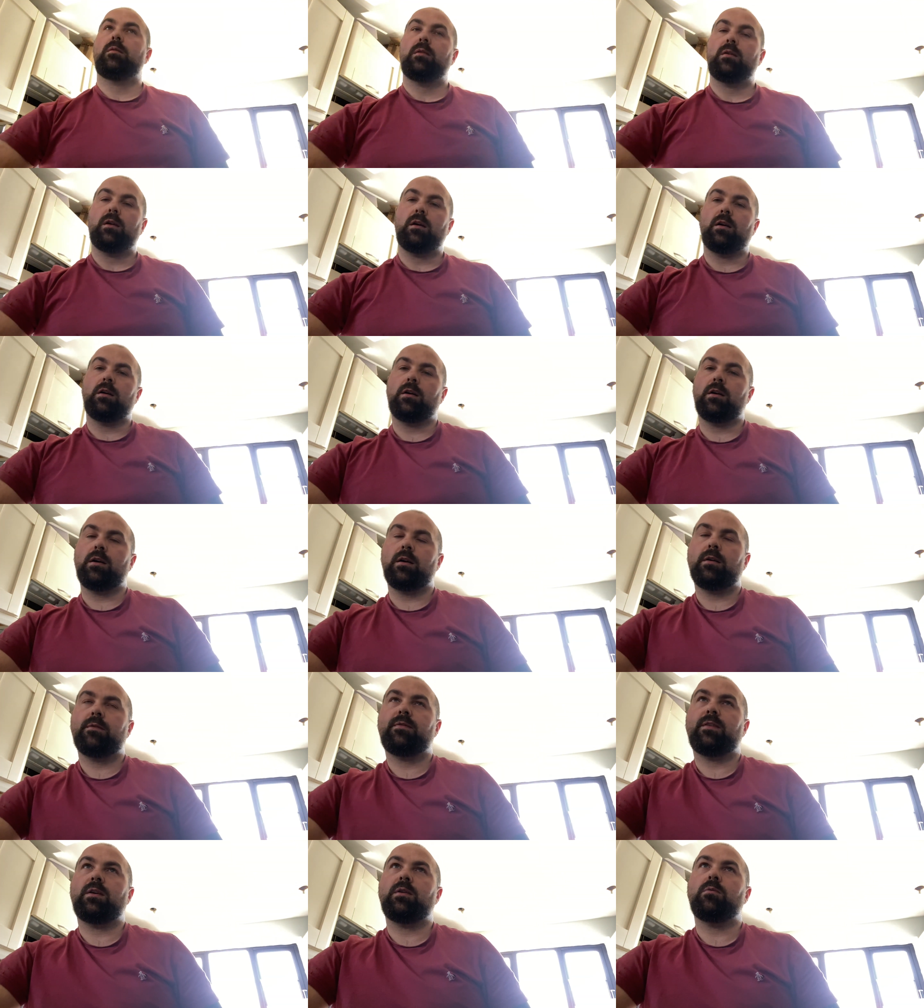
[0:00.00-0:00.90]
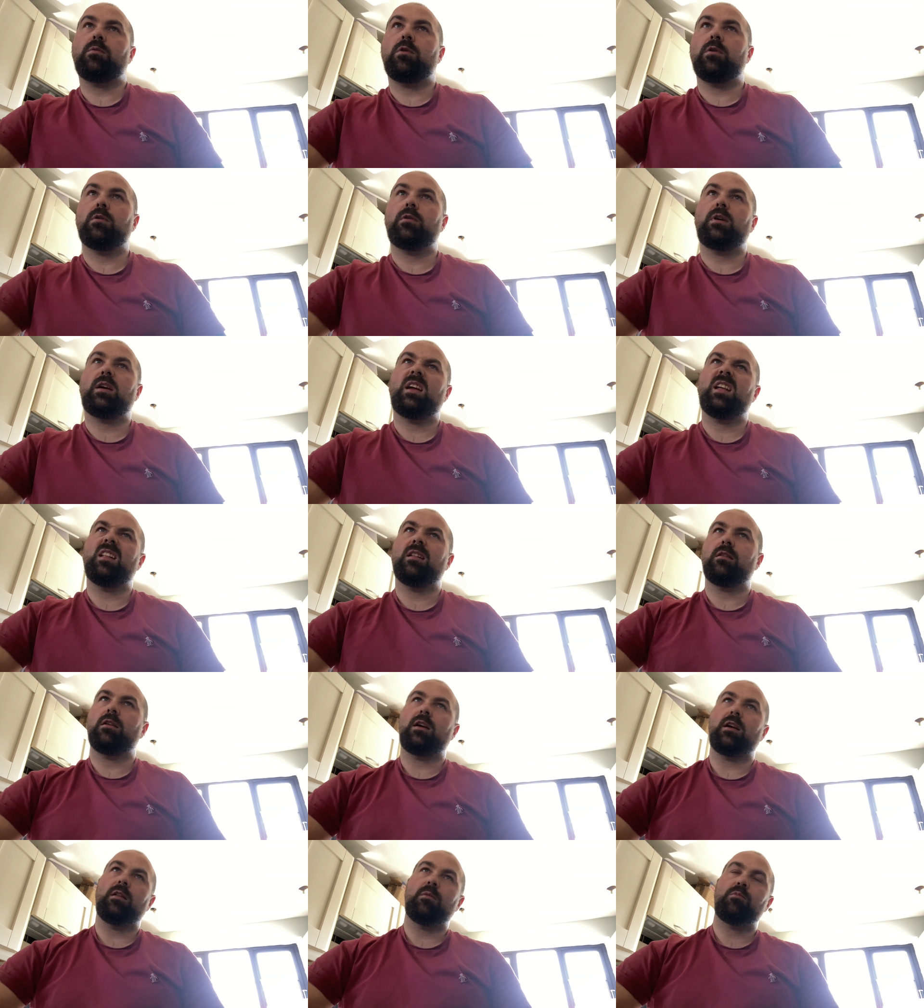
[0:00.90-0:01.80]
Uh, I think what he'll
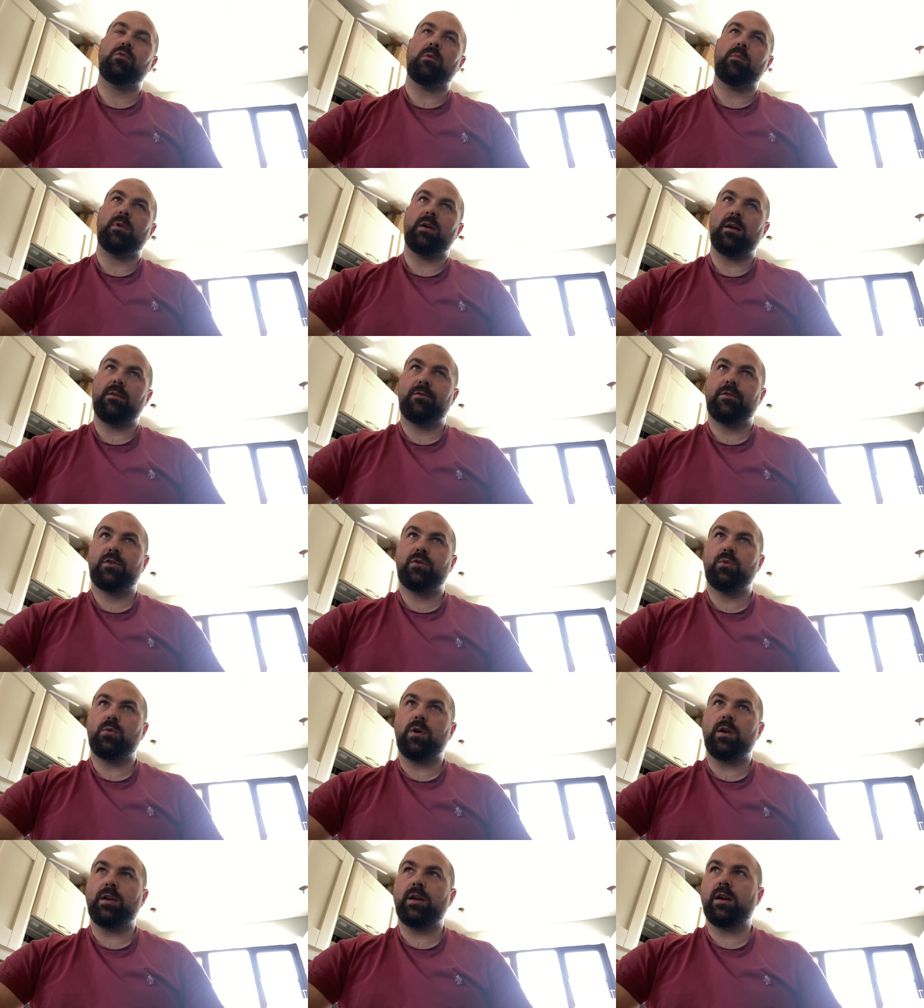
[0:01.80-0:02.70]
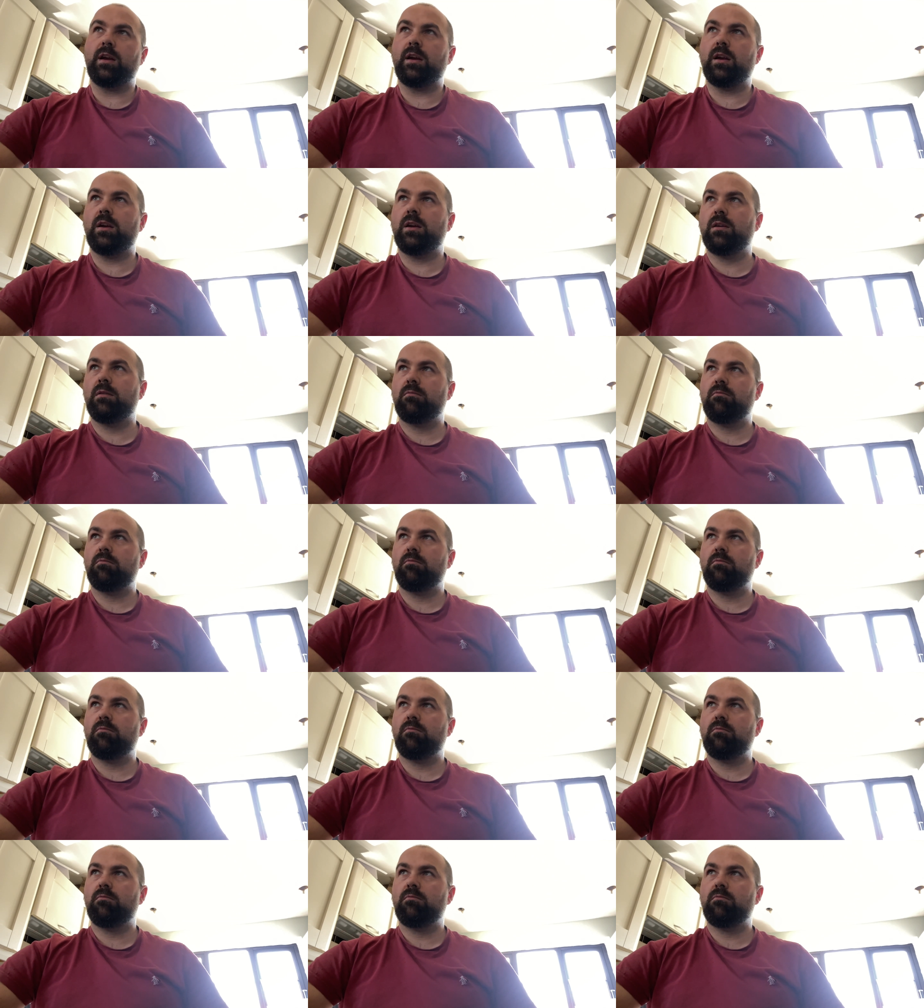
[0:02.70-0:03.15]
he'll probably have 20,